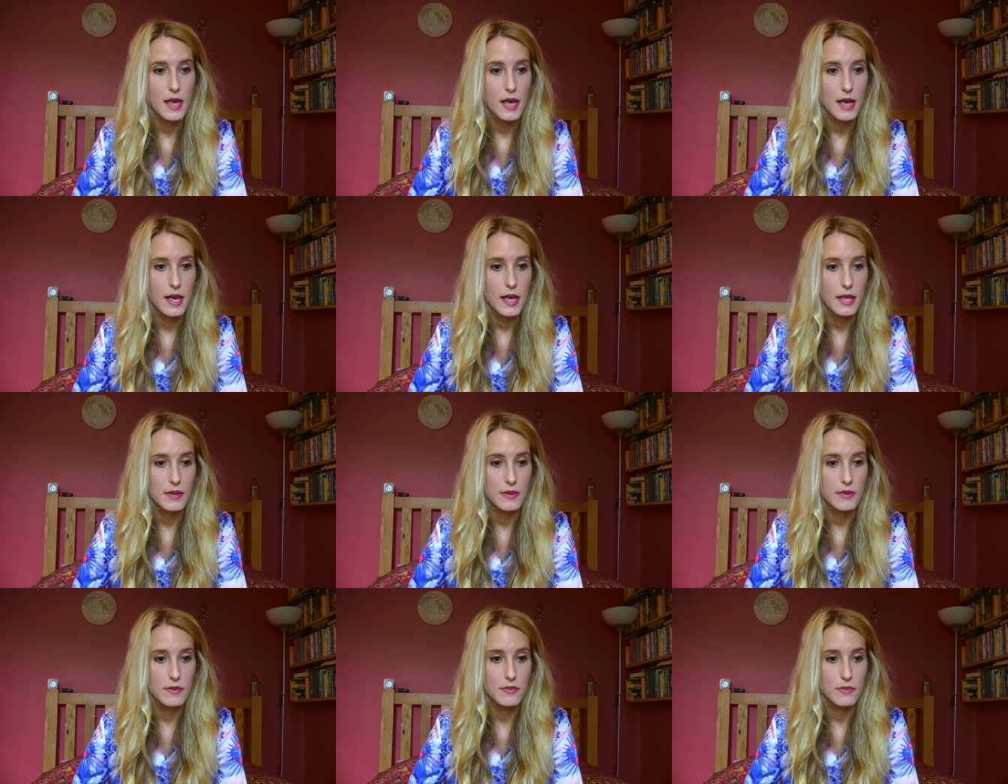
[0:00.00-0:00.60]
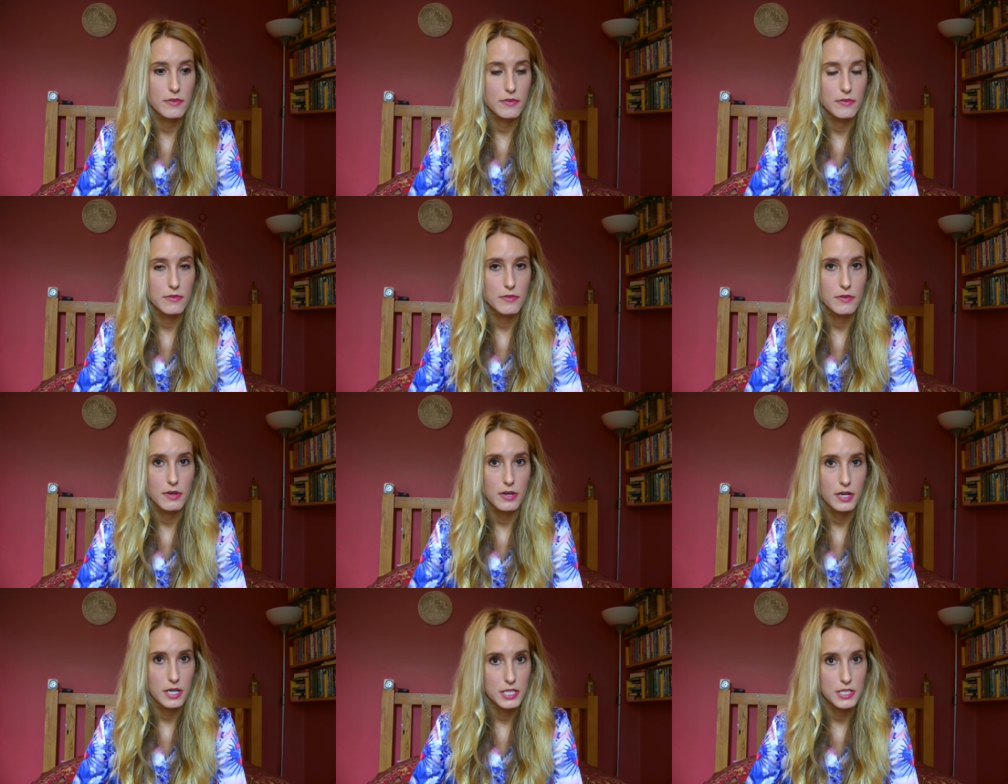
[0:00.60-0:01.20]
and
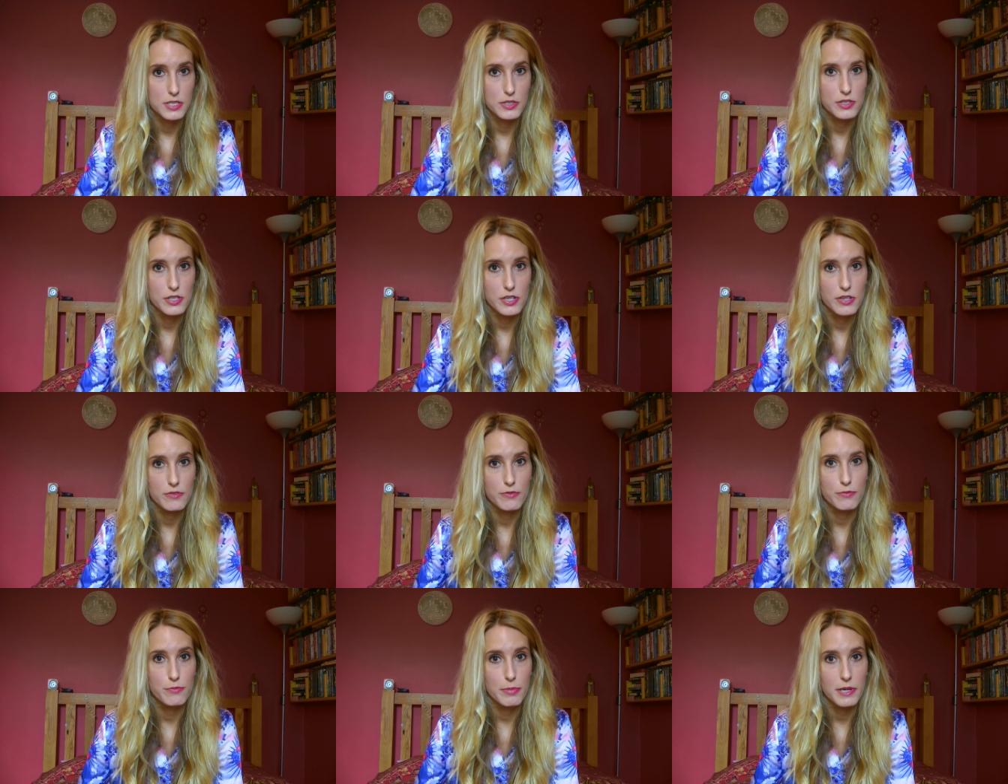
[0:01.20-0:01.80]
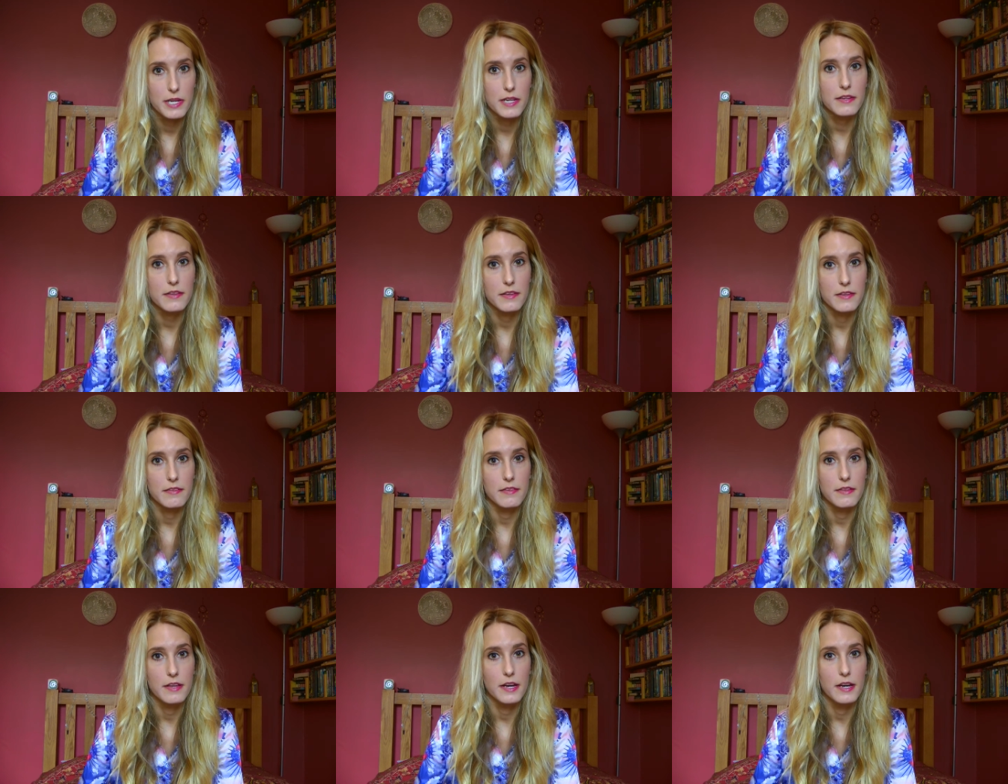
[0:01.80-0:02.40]
I deserve better
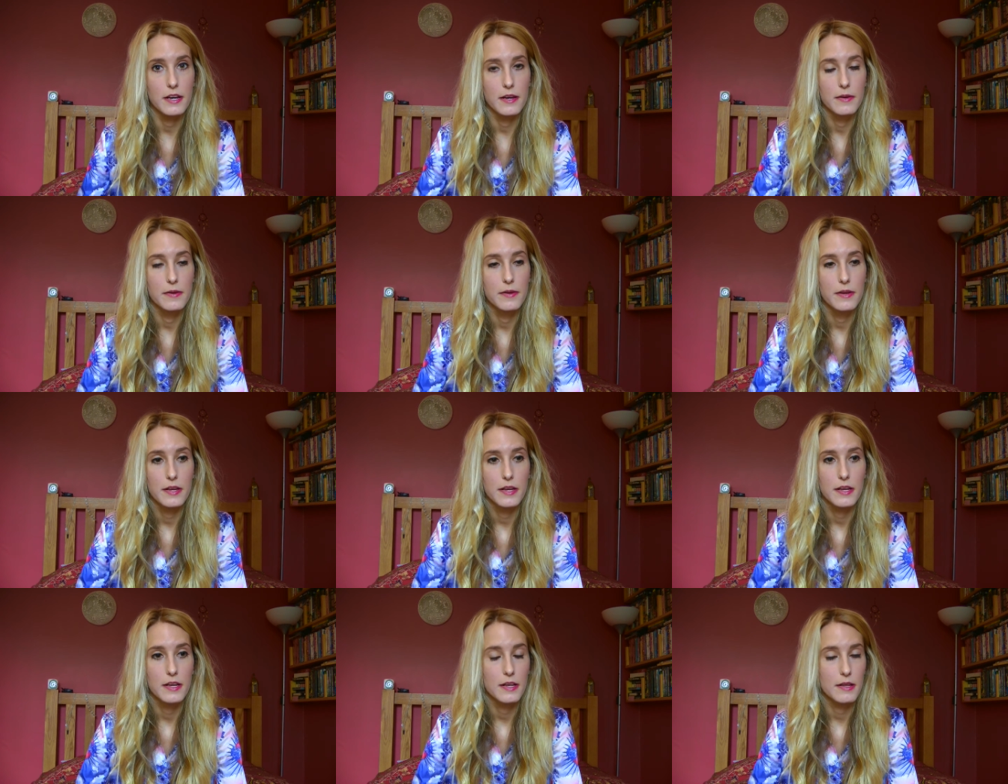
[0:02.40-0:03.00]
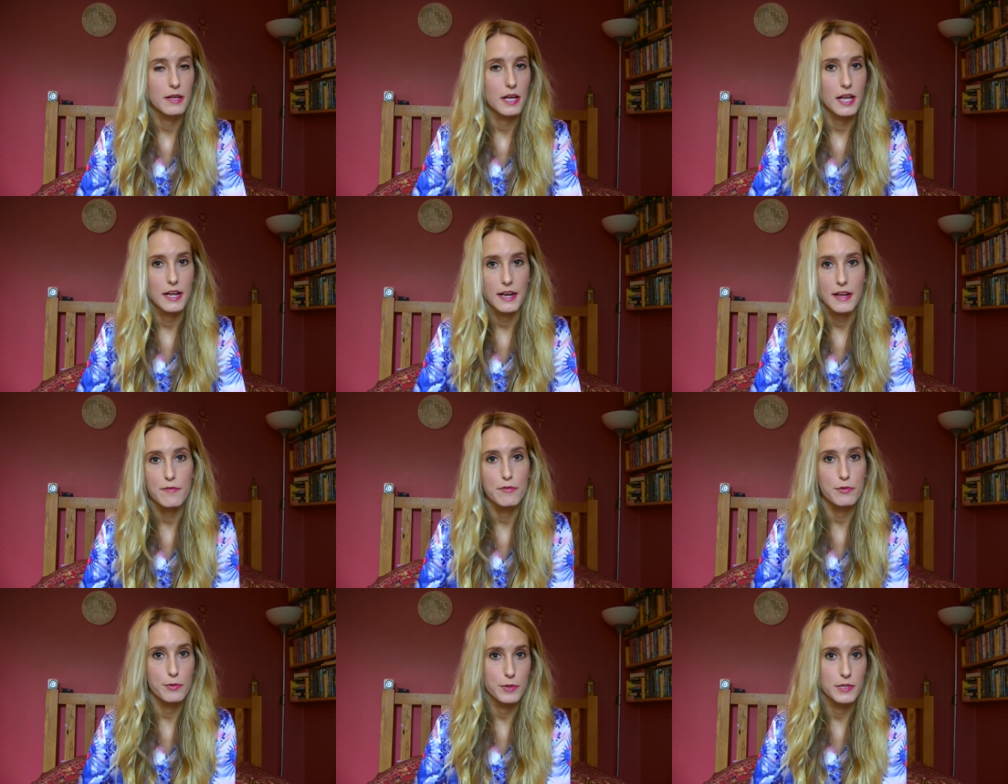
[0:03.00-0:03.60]
than that, and
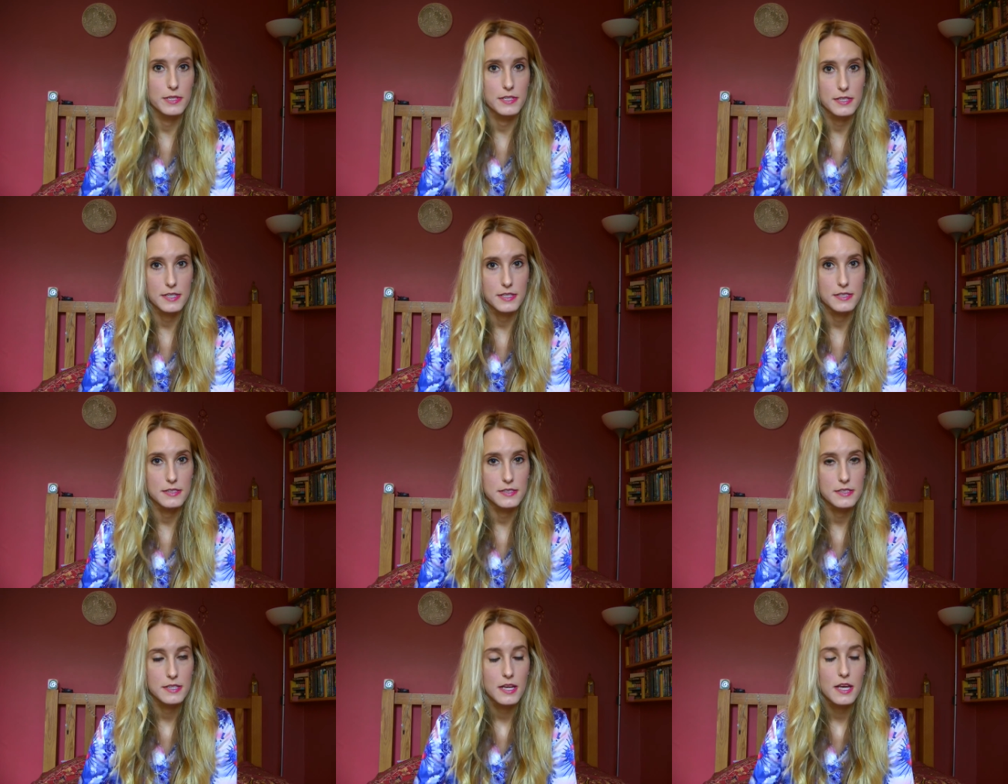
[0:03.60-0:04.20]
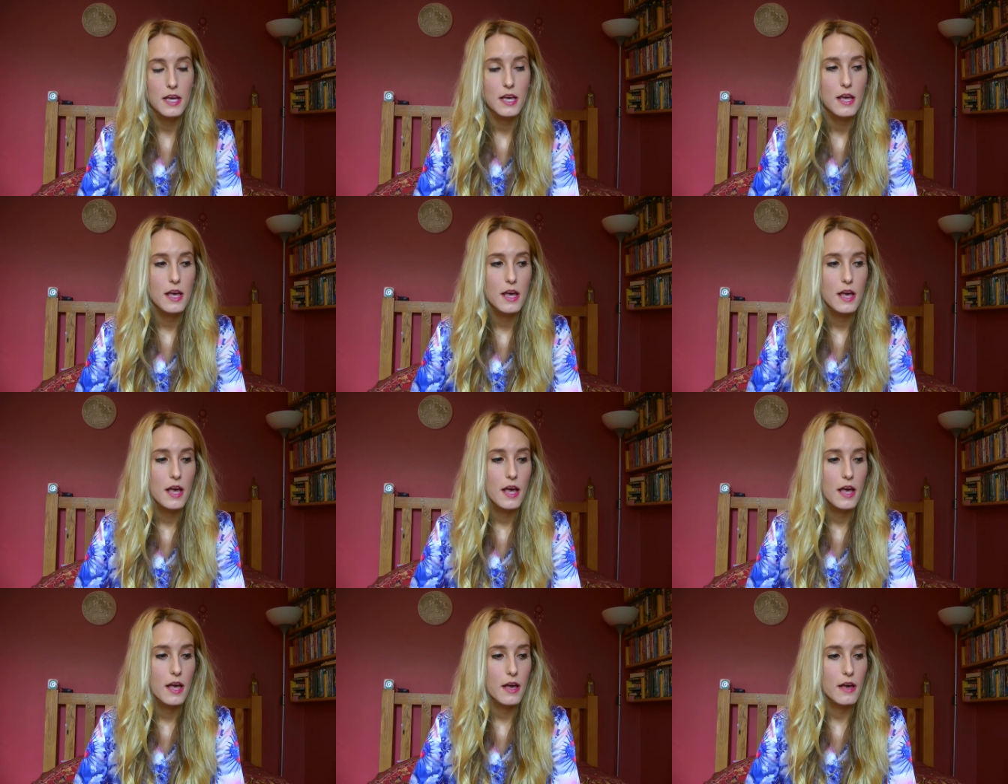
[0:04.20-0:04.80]
everyone does.
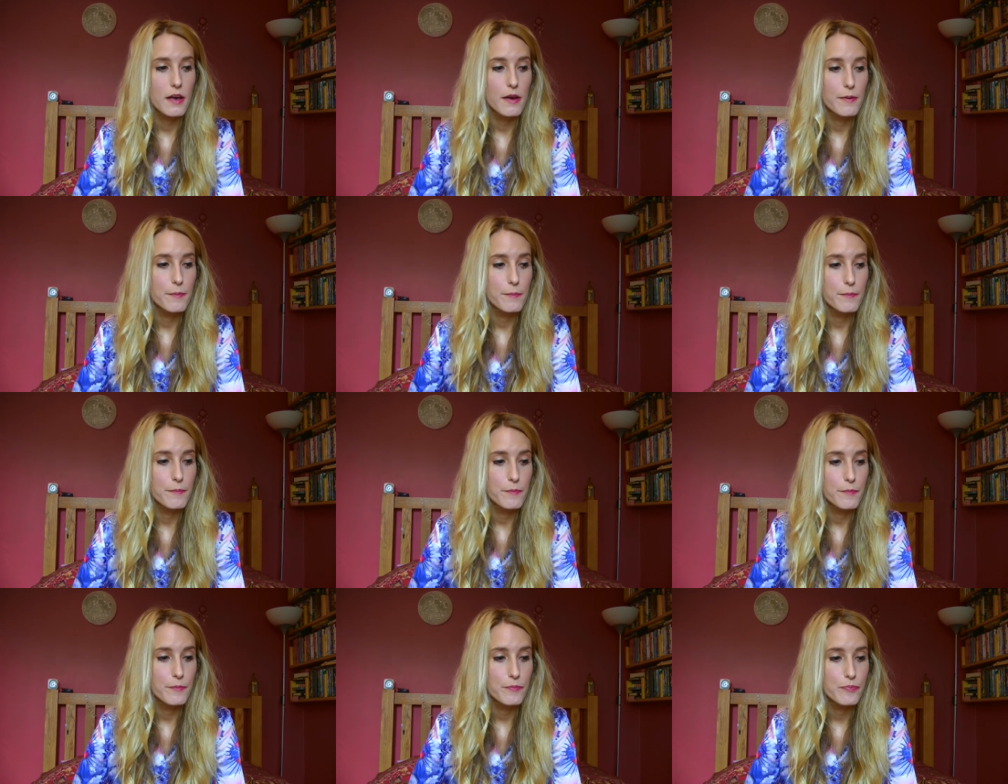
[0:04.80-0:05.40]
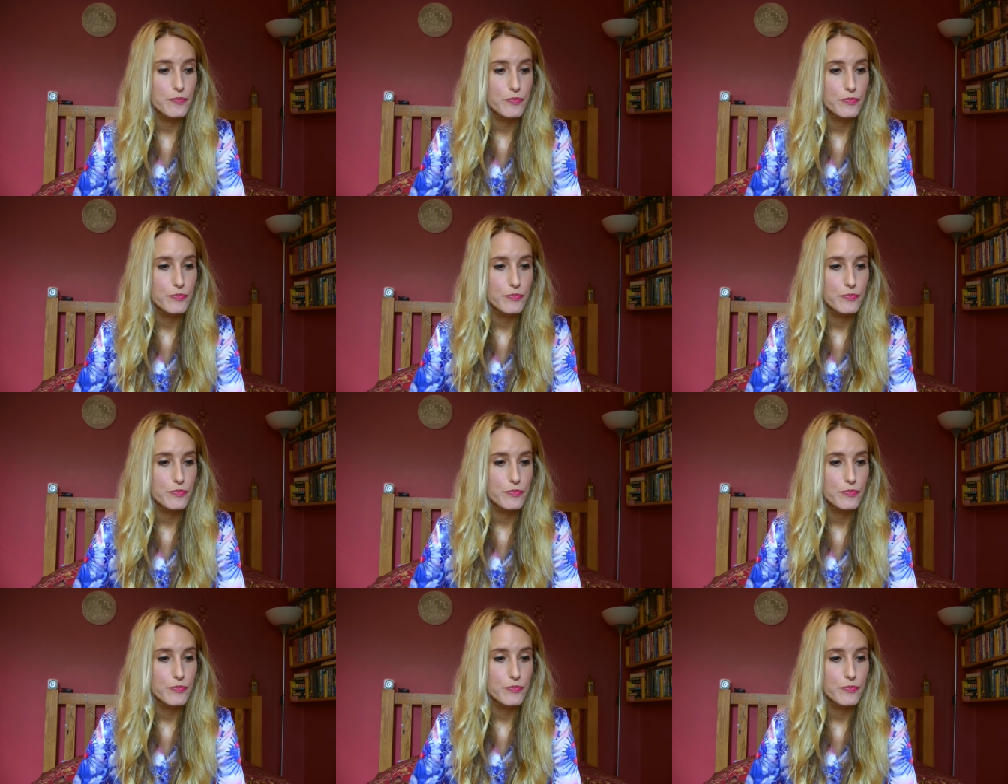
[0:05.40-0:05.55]
Um,